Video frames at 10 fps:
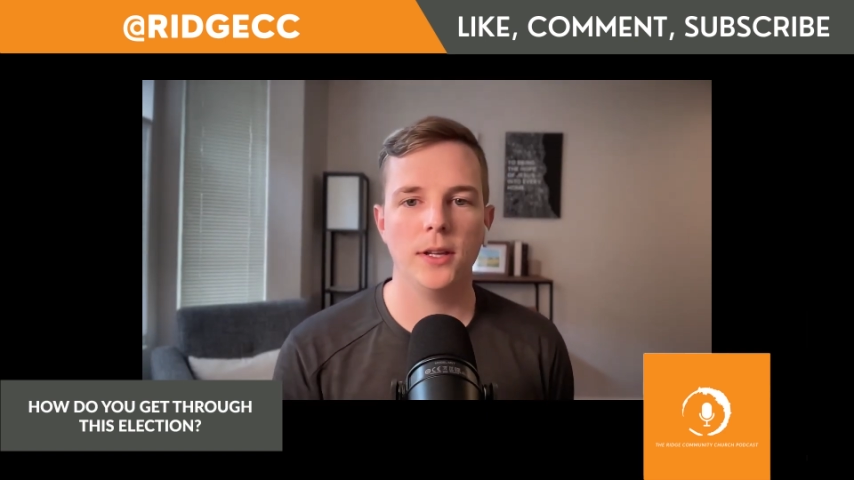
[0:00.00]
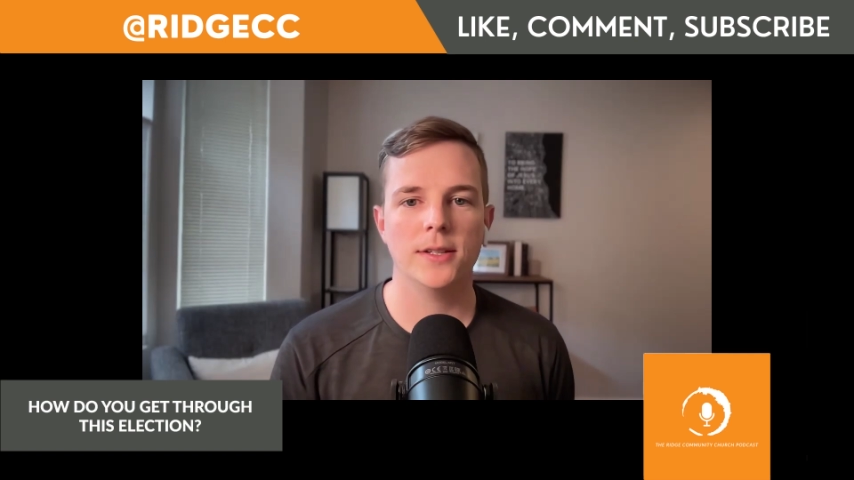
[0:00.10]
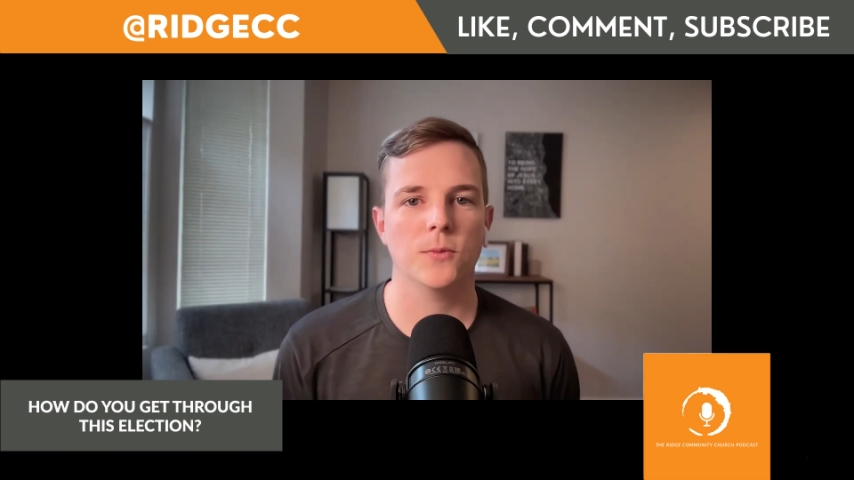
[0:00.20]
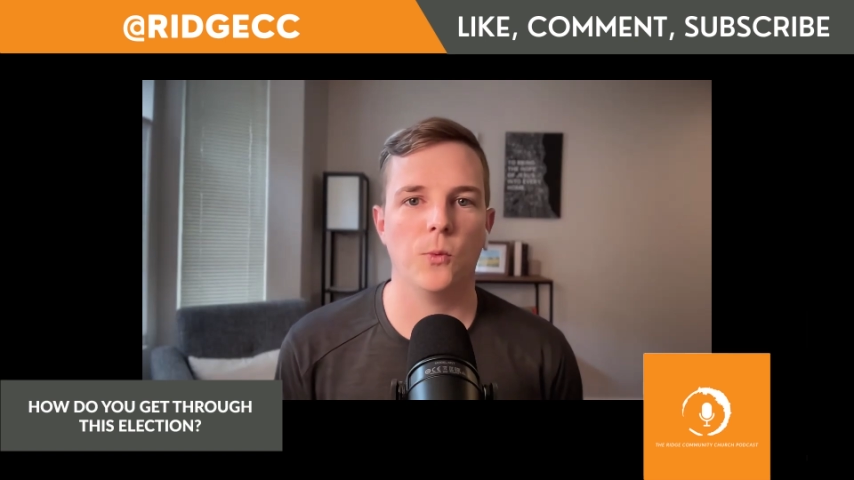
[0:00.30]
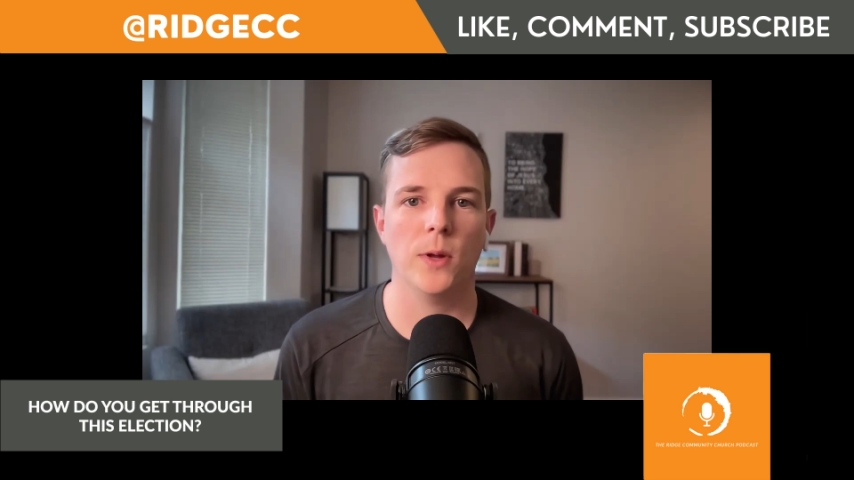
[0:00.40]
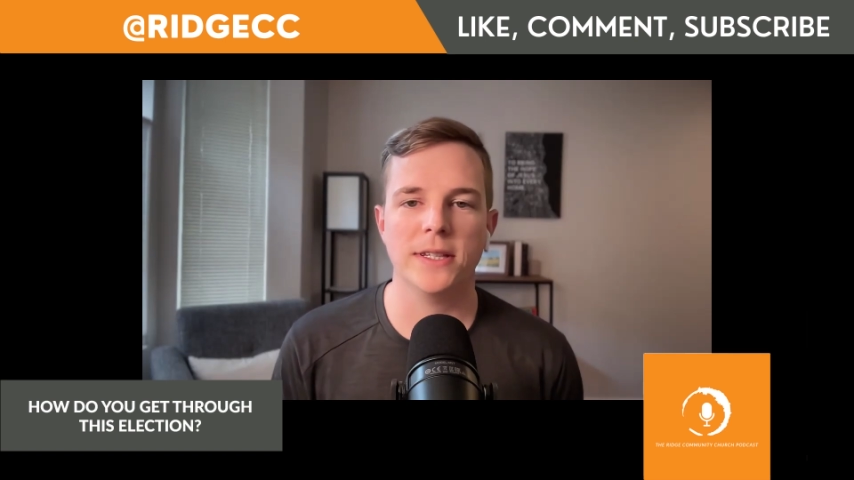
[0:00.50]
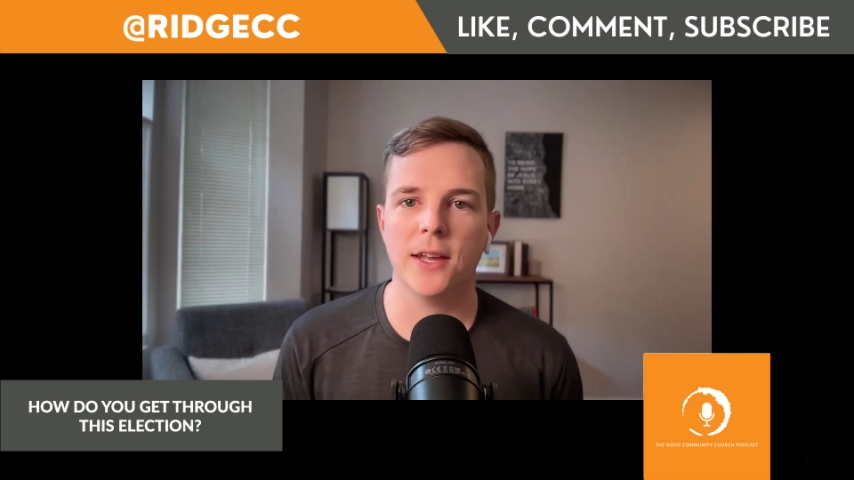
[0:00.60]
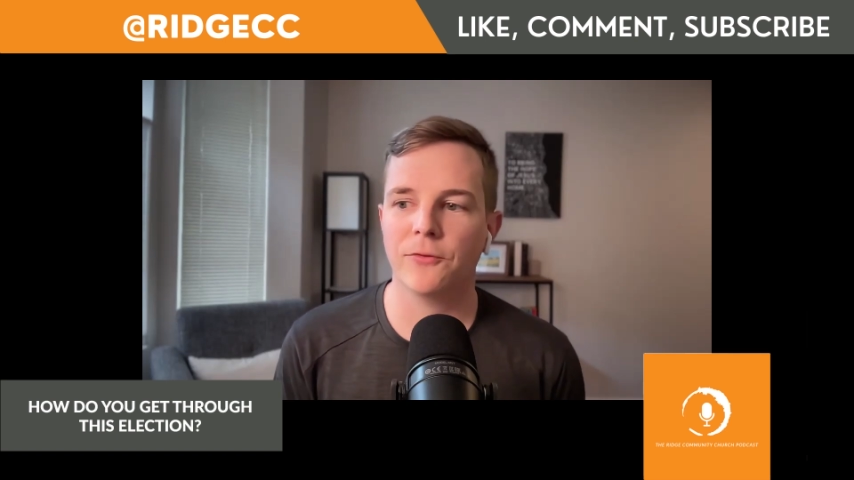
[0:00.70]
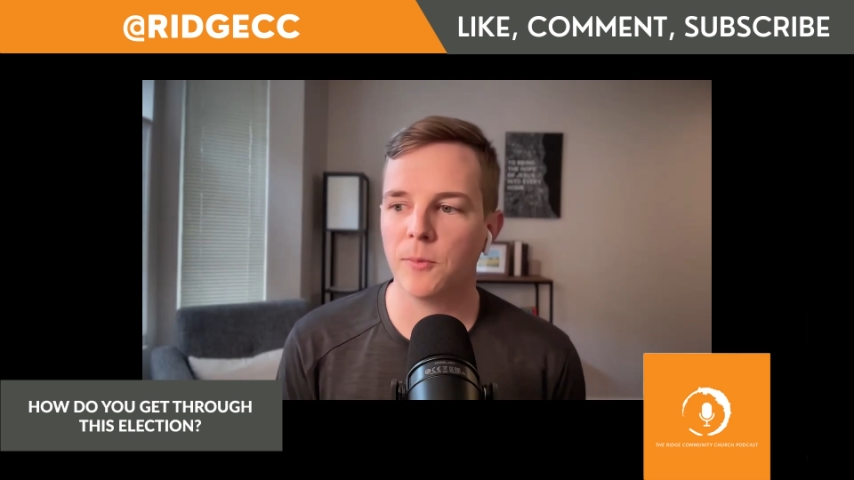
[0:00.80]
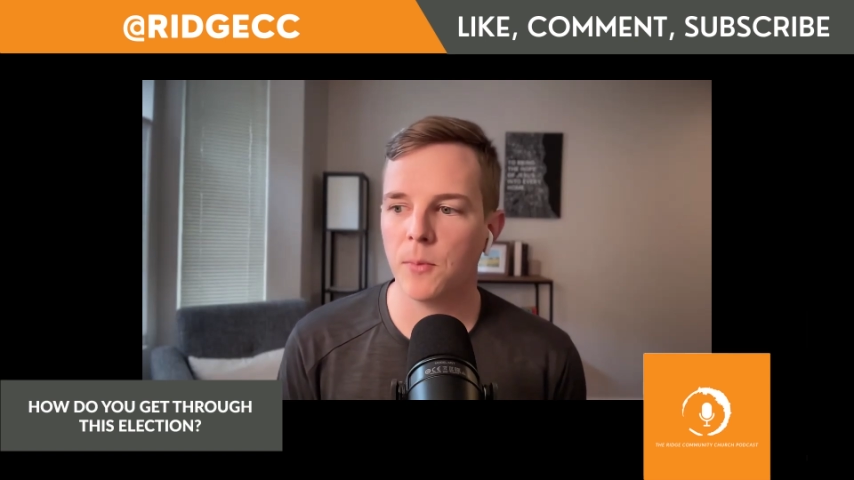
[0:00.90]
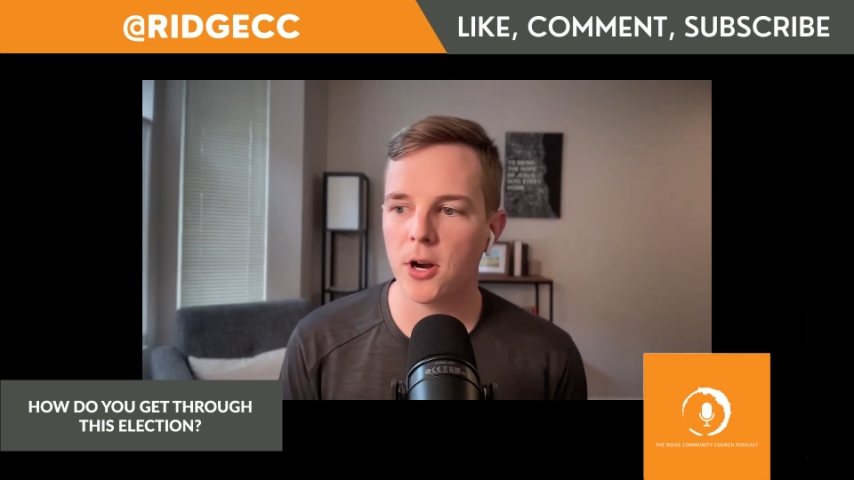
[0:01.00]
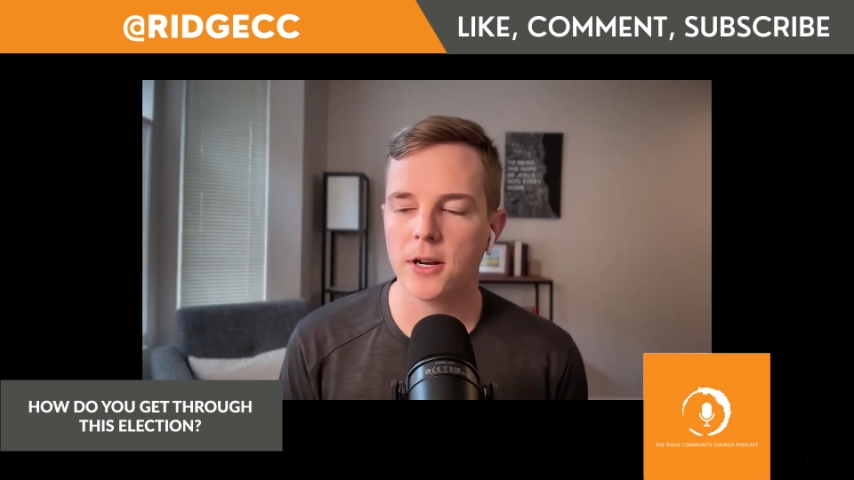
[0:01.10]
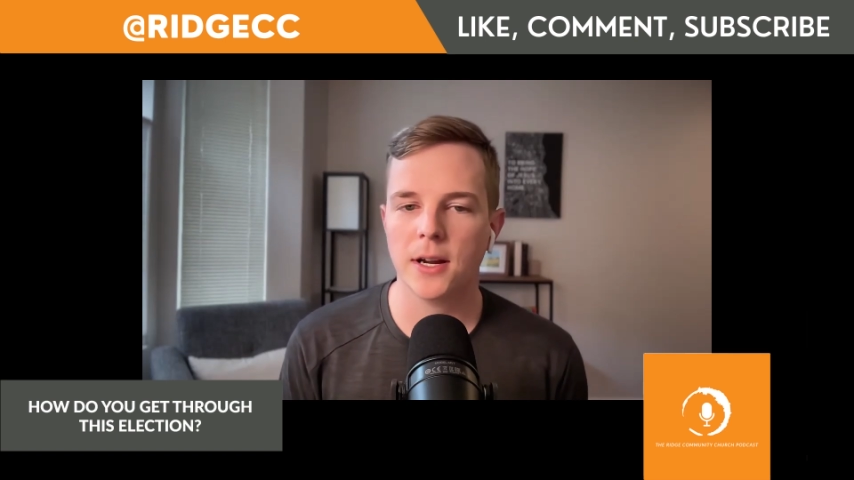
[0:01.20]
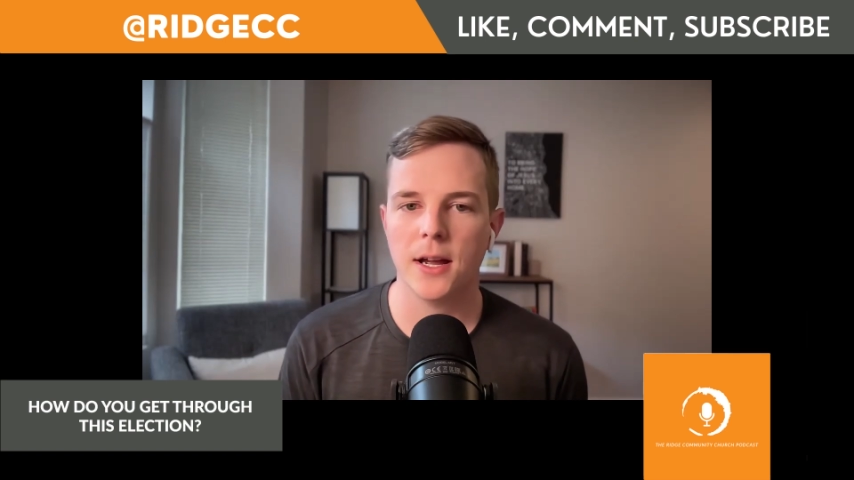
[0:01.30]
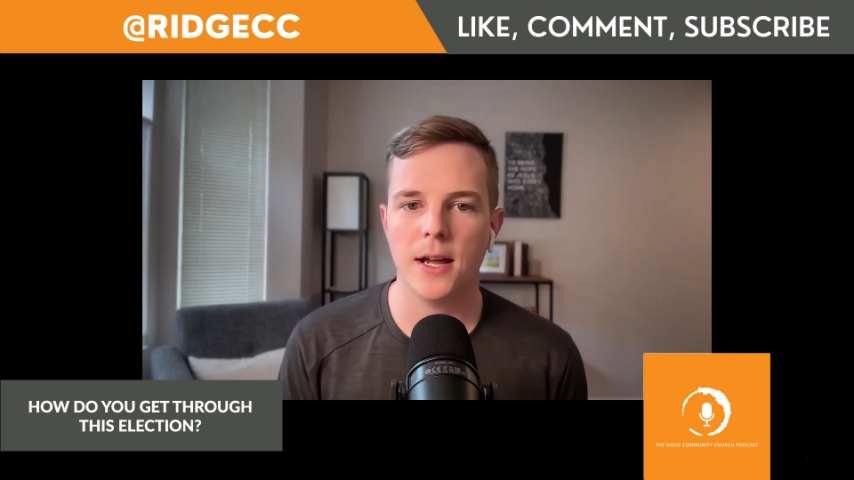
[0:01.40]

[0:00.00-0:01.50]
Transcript: is once again from Mark.